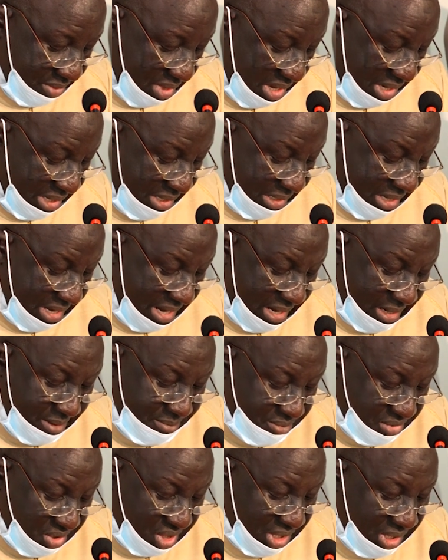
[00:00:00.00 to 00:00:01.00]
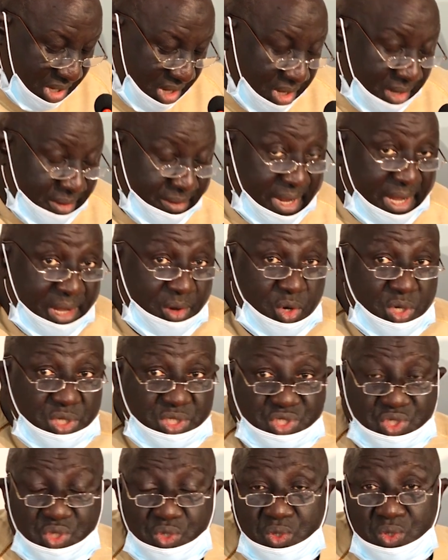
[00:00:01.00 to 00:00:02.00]
And then they
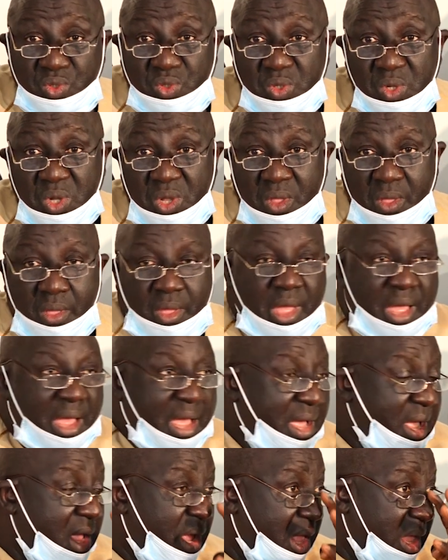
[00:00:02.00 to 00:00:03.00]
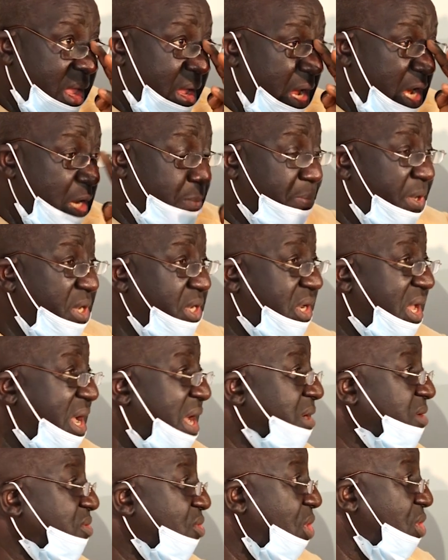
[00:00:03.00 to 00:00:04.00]
also are helping
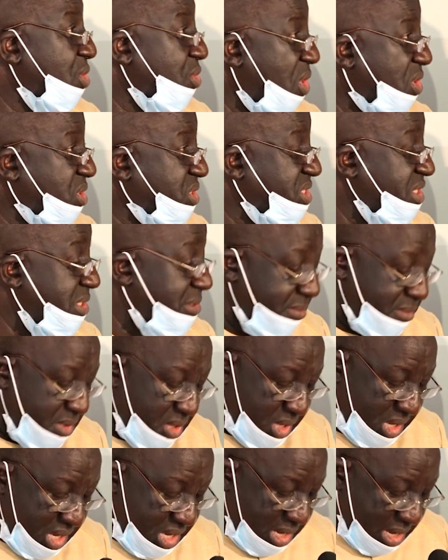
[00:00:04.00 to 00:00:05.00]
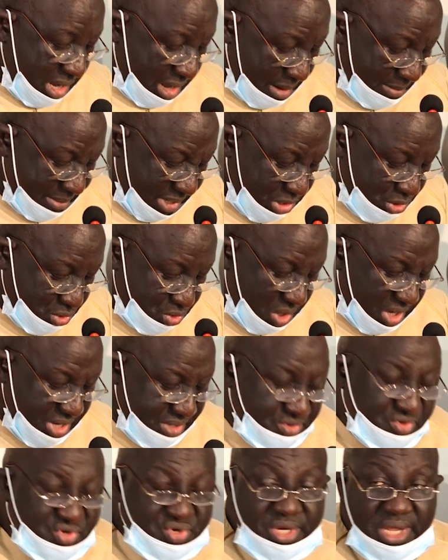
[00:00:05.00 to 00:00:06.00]
and conducting,
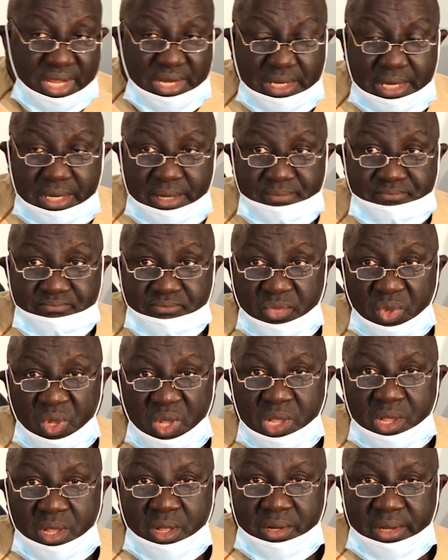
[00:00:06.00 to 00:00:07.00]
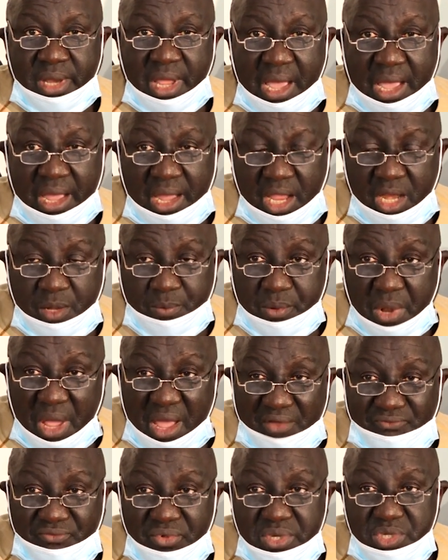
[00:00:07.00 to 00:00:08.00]
joint training. They are
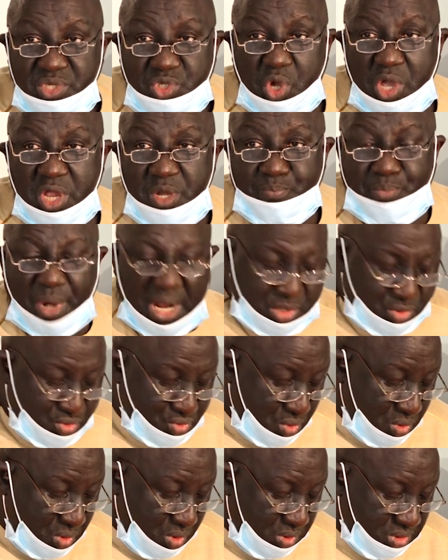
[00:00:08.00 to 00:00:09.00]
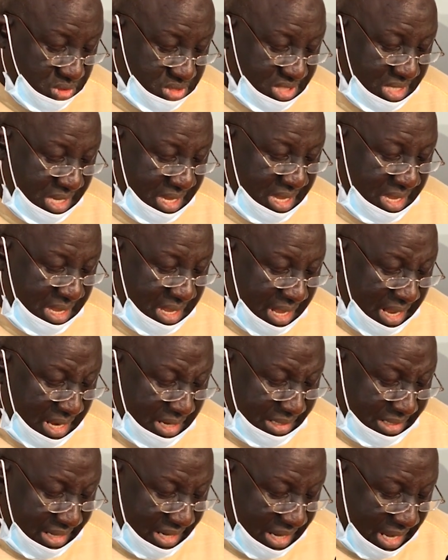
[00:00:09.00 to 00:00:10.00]
having joint patrols,
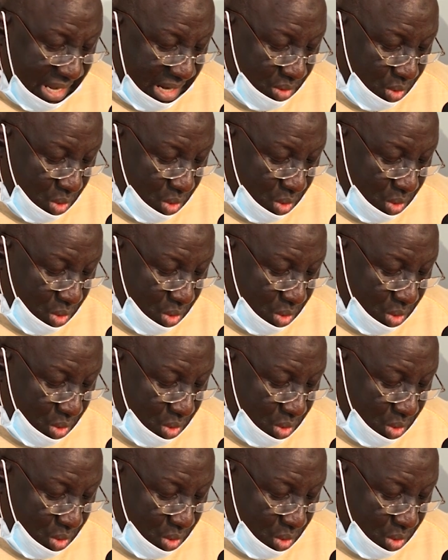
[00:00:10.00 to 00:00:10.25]
and they are